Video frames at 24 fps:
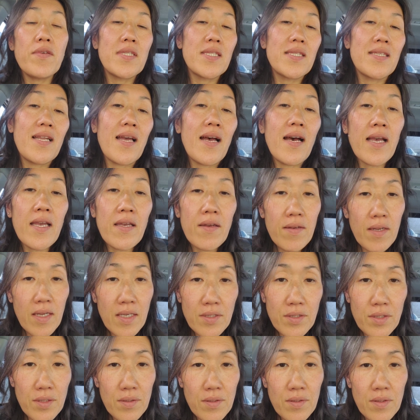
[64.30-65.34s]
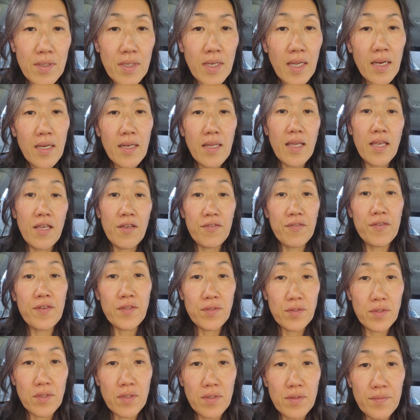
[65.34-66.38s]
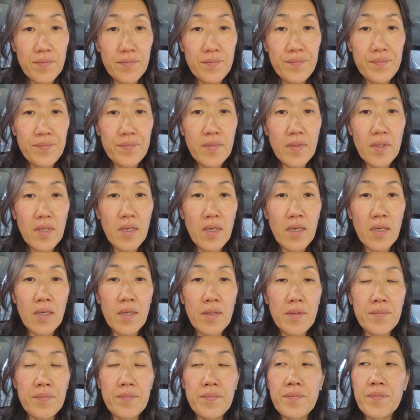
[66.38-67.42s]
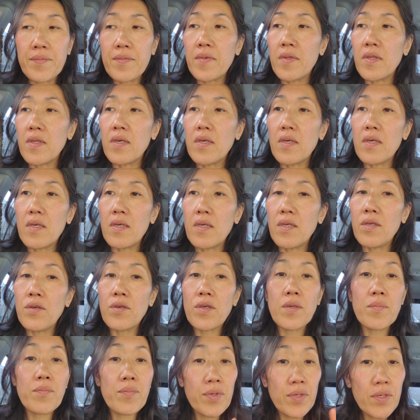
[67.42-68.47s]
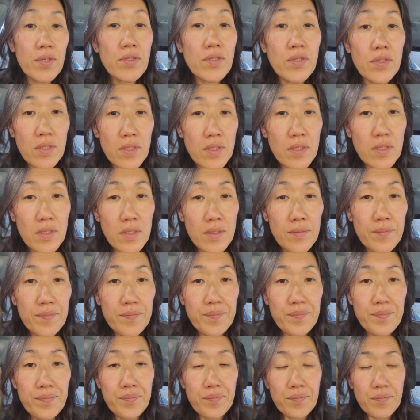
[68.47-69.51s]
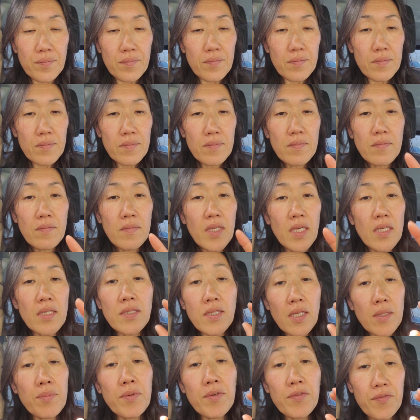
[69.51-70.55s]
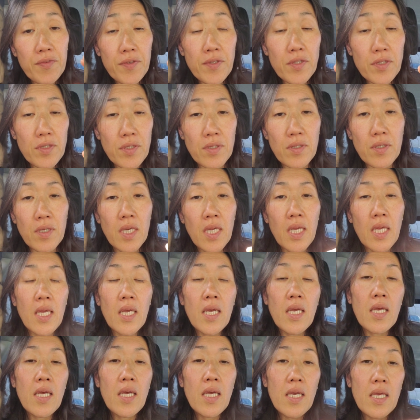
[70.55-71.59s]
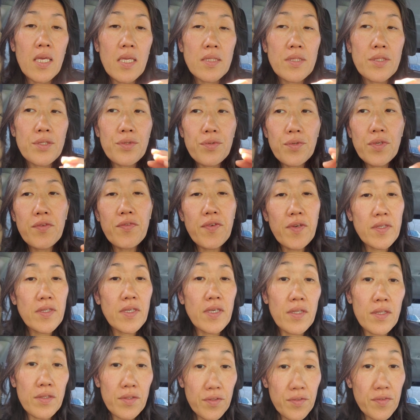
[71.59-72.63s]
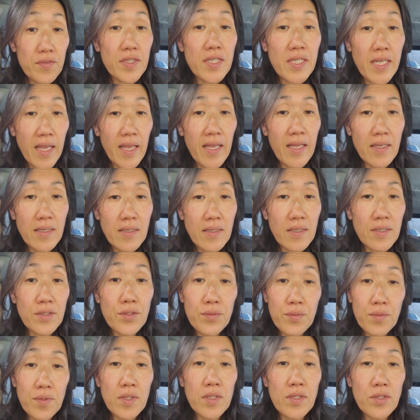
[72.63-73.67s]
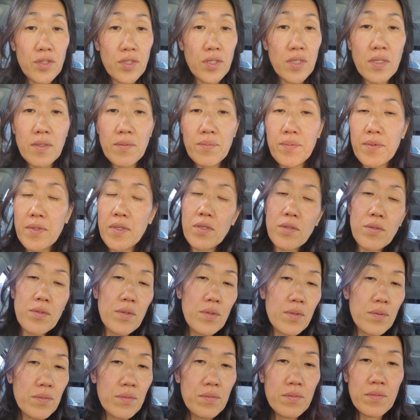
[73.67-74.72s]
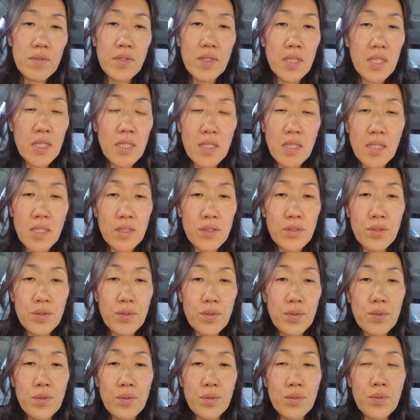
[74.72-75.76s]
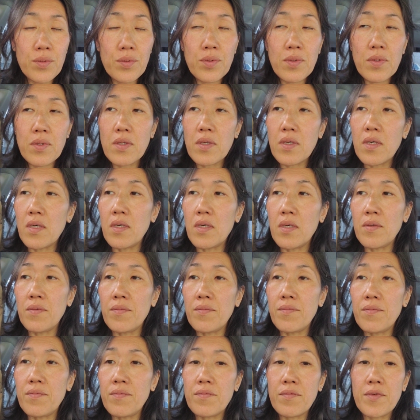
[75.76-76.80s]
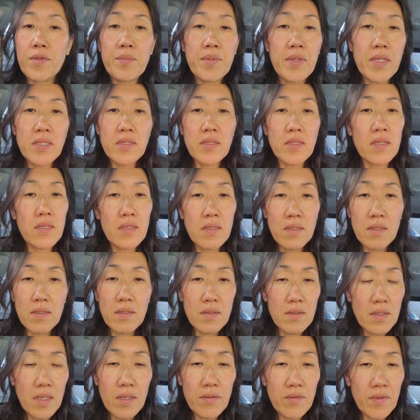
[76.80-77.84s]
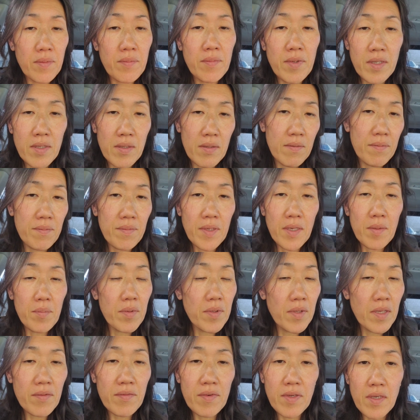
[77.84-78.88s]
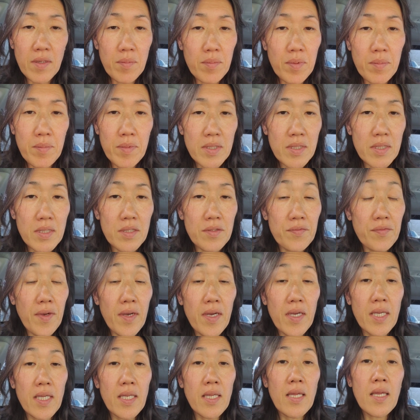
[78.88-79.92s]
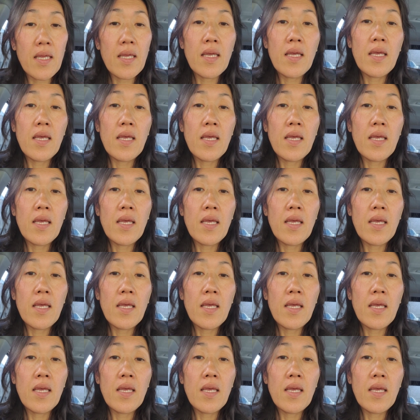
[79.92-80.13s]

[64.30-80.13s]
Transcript: is an ionizer, not a filter. You can purchase a separate filter. It's $25 for 10. It's really cheap. You don't really need to replace it every month. Every couple months is fine.